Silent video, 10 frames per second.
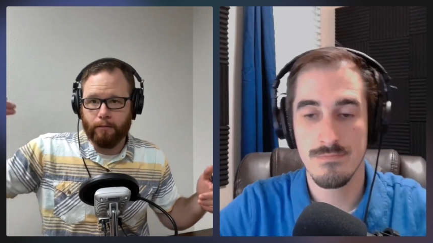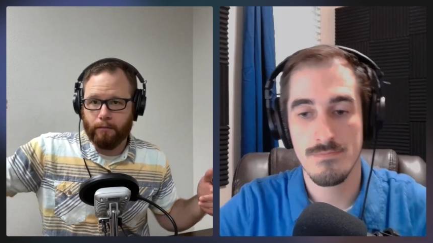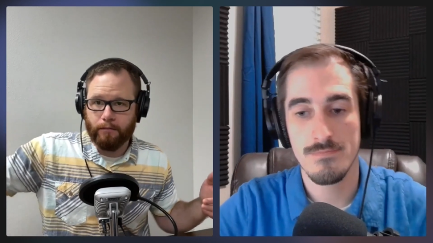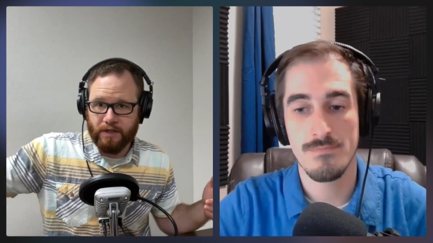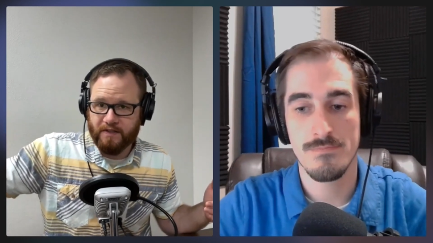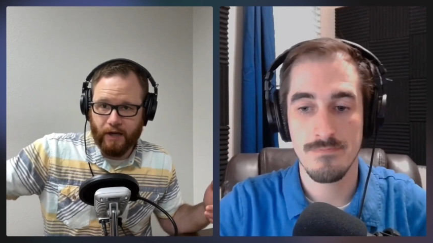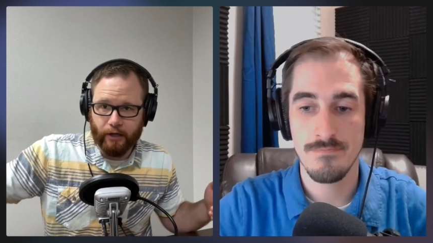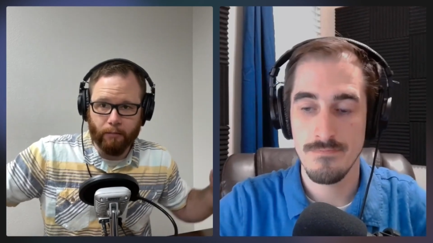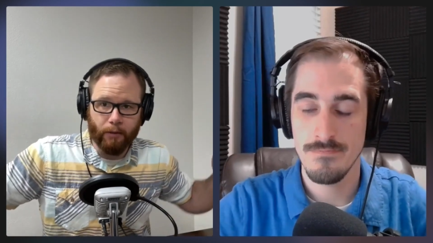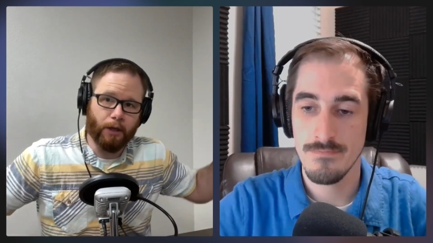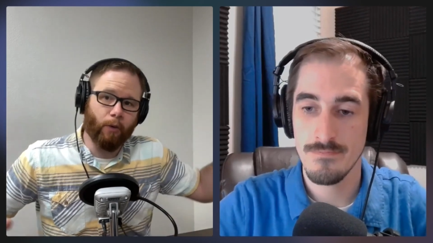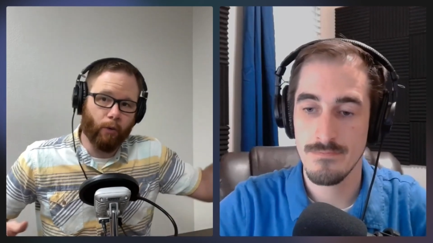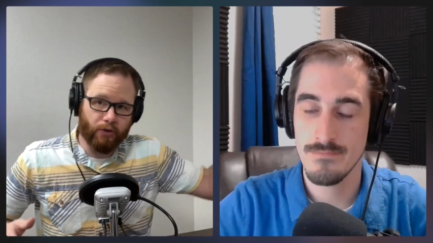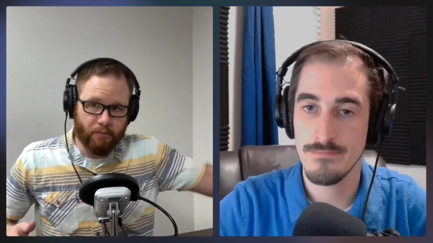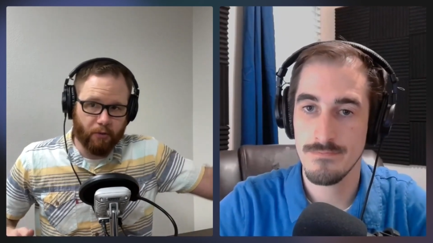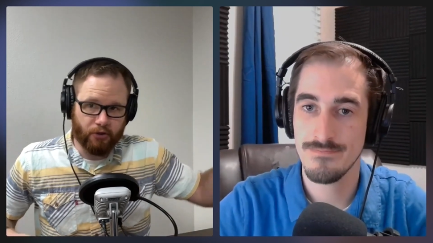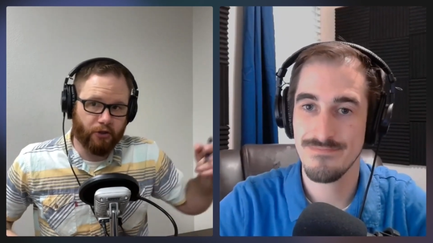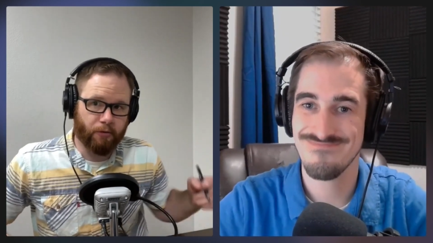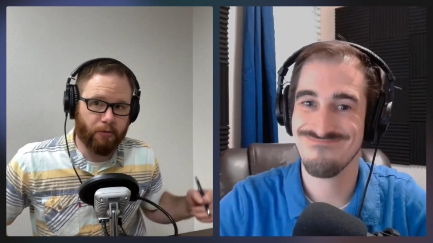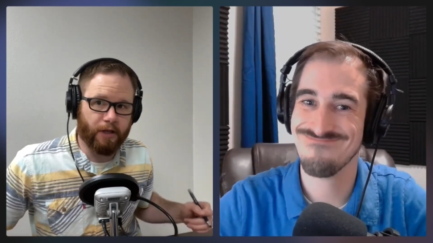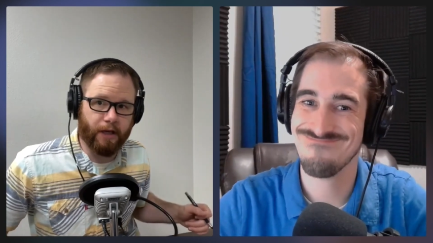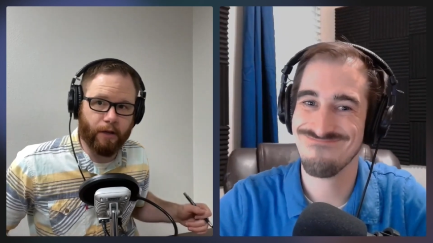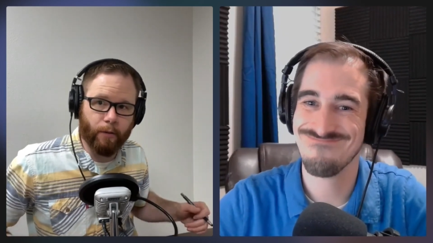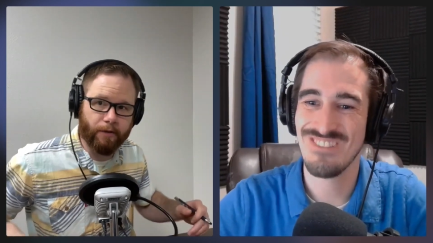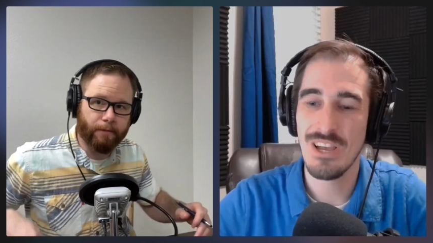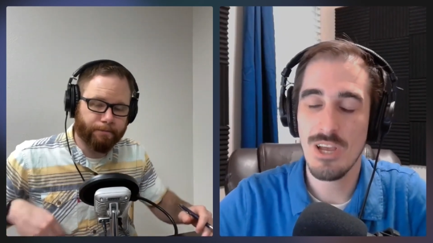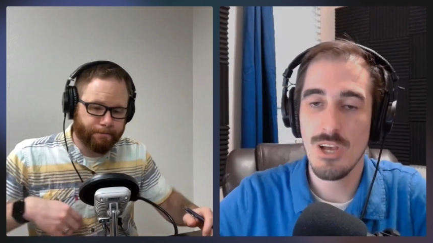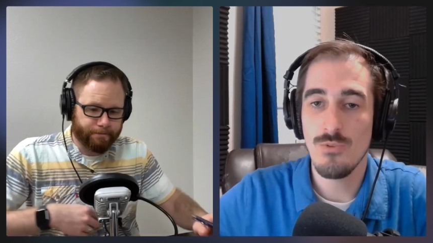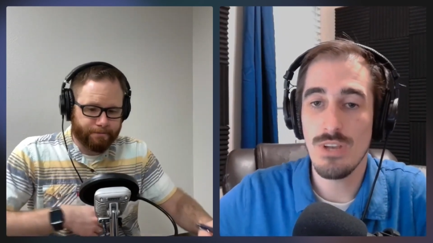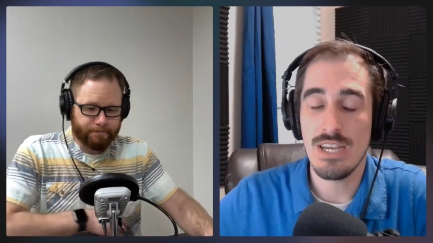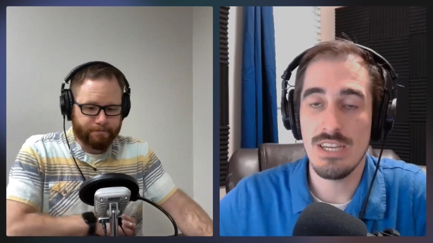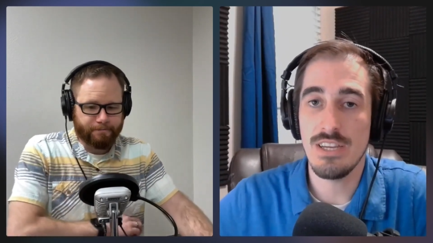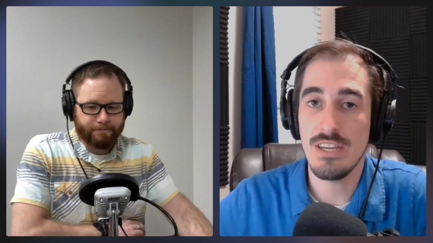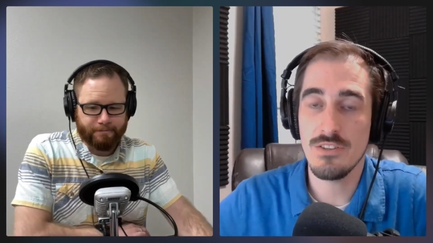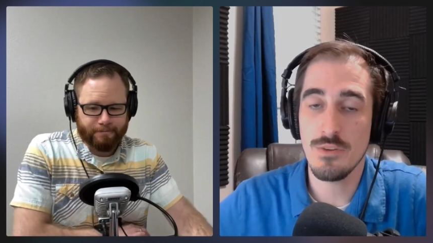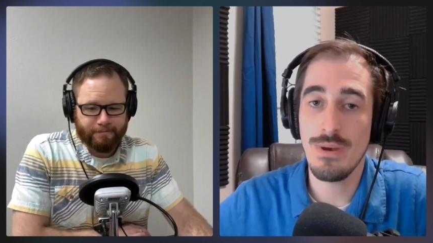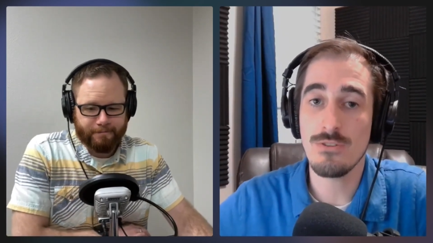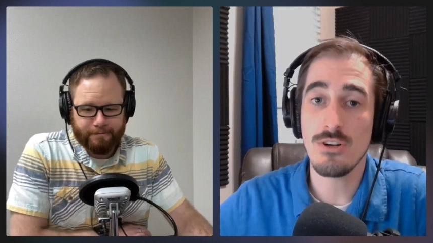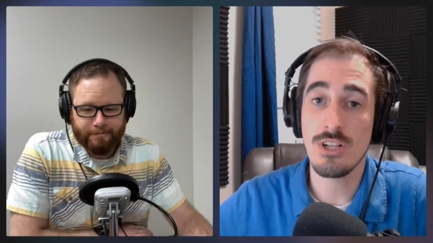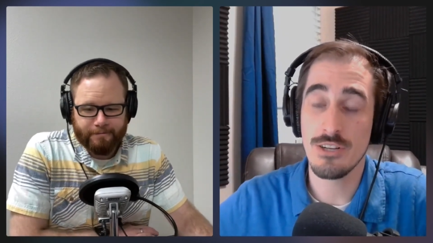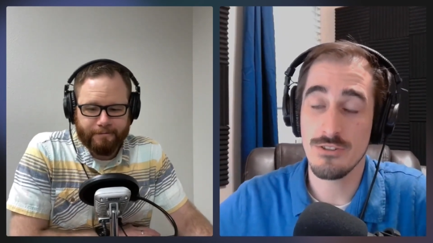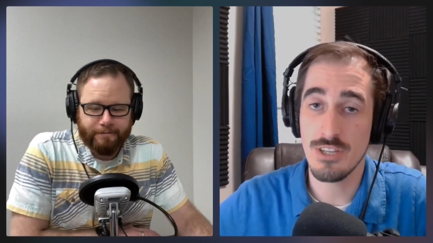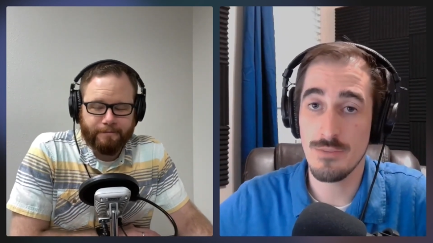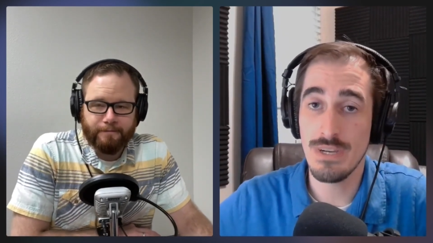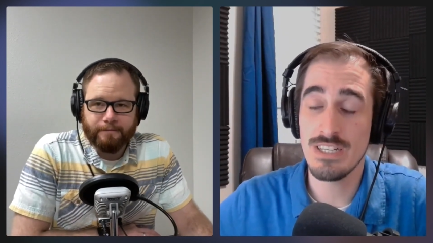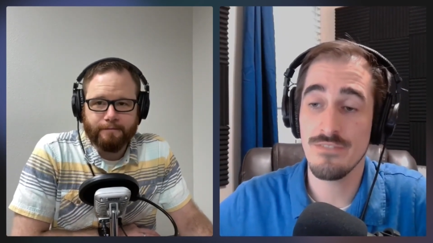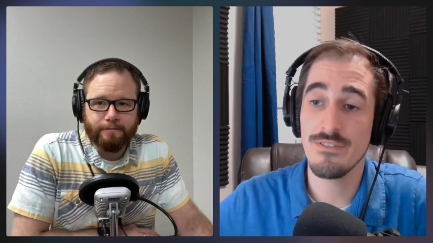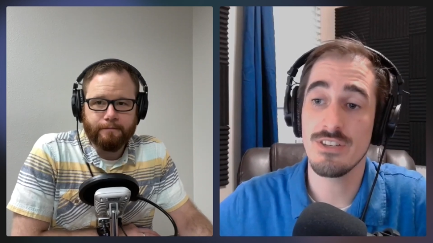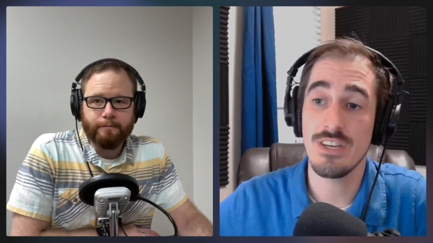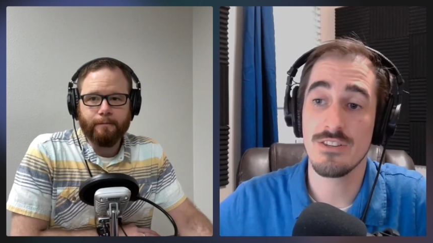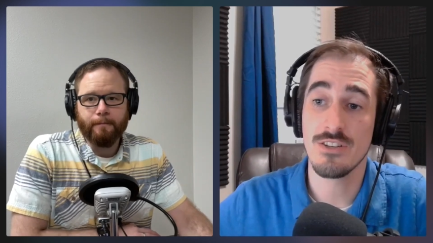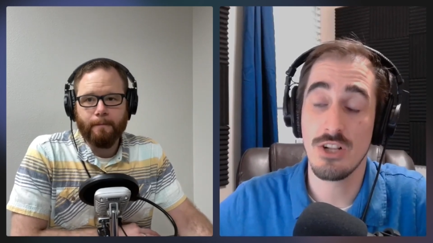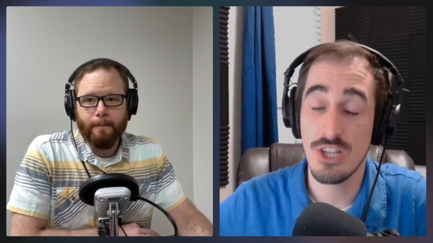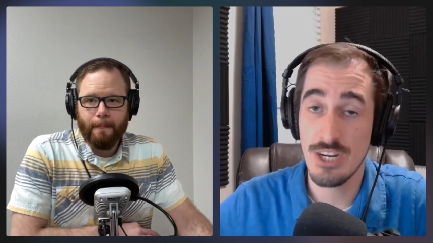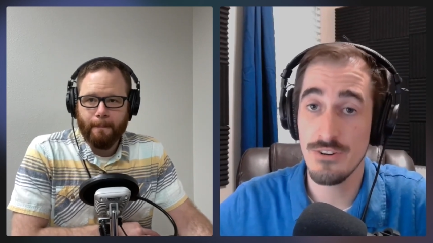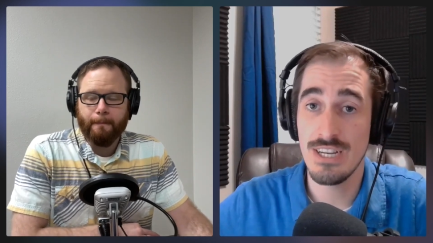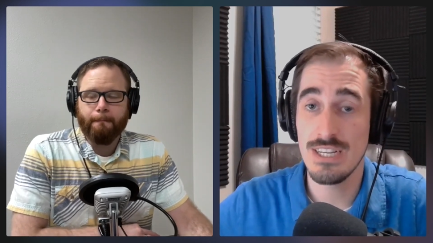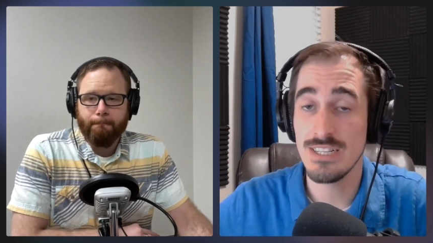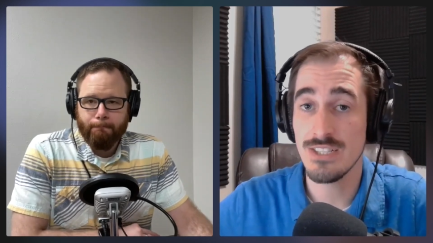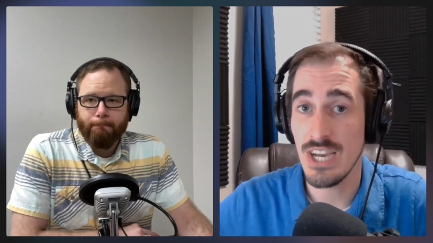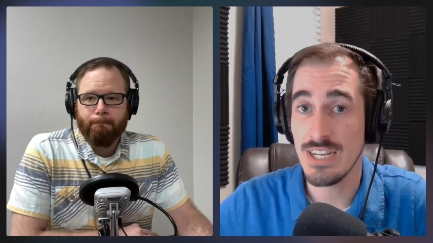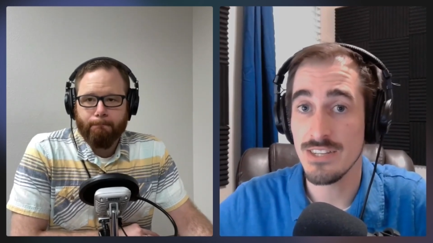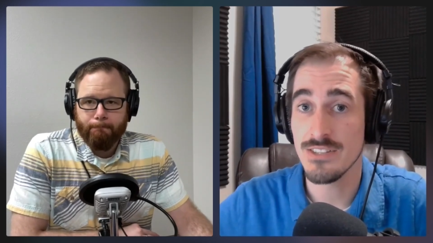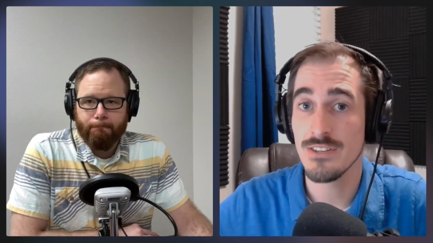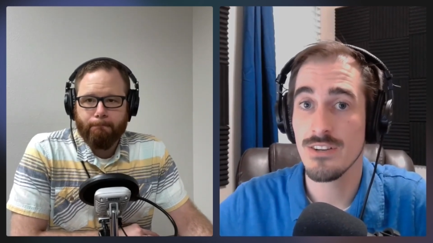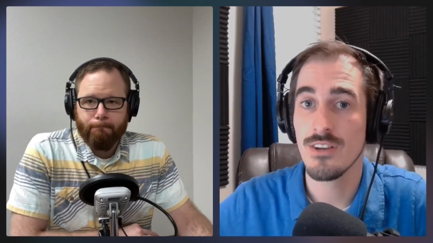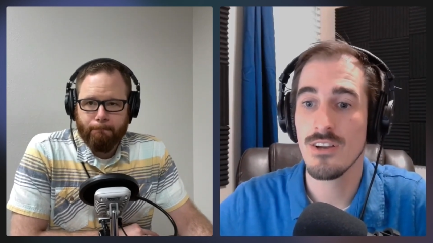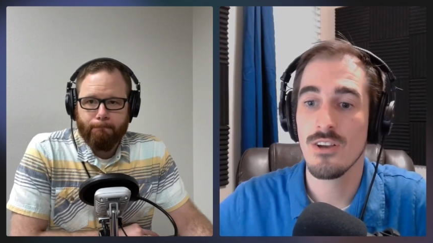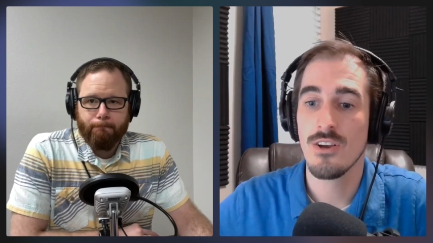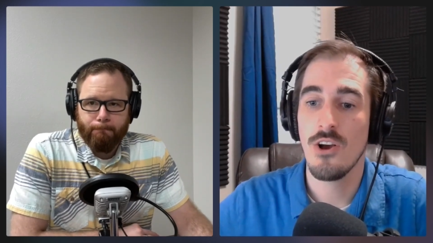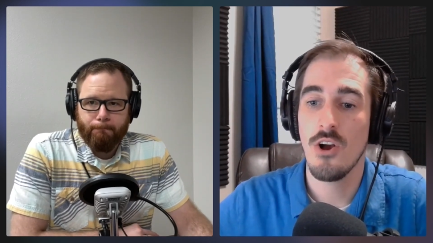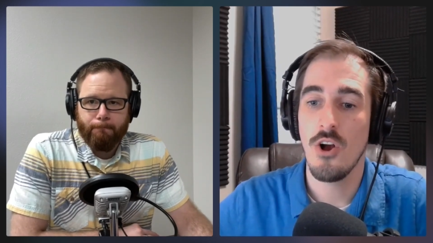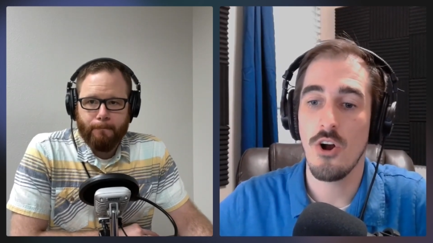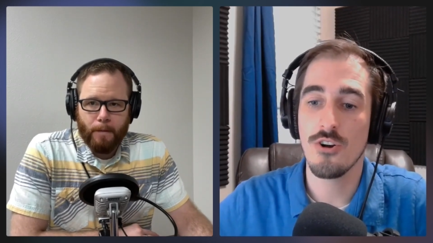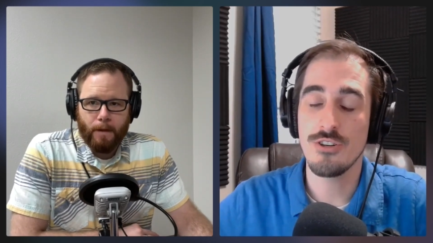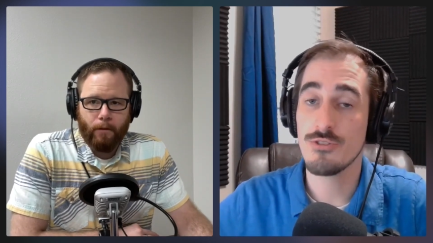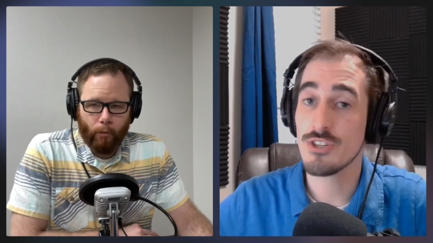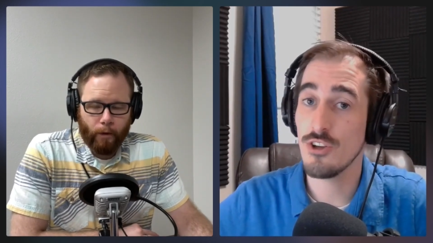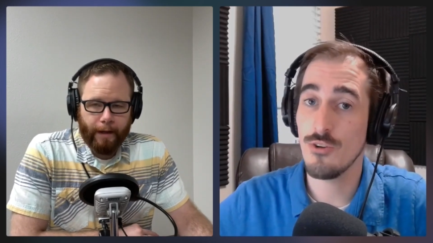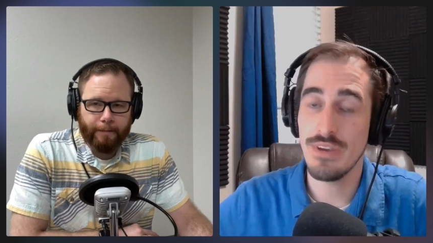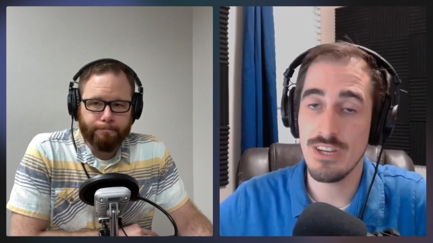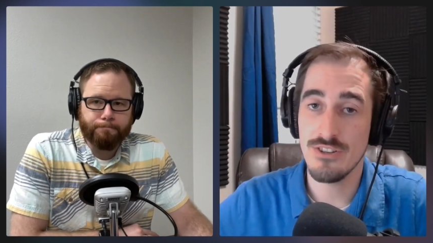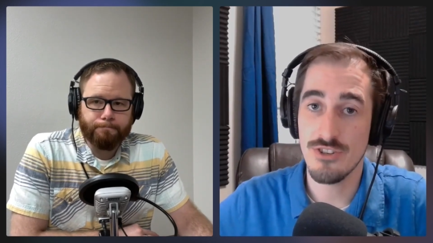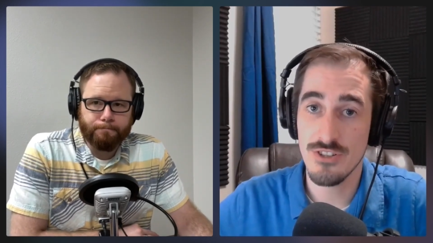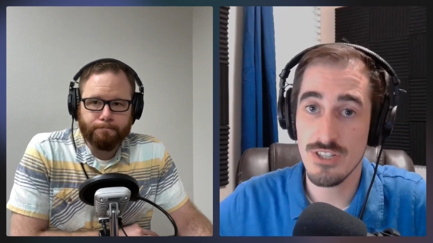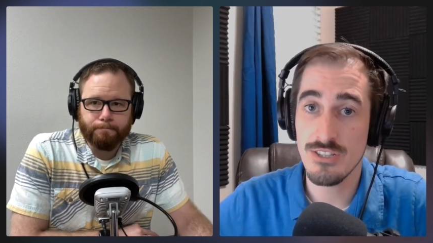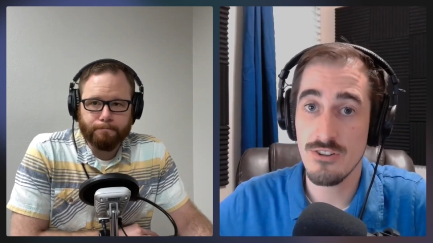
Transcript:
Speaker 1: to Zuckerberg or to the person you're communicating with.
Speaker 2: Well, yeah, it's about clear. The big difference is clarity and intent. Are you right. still being just as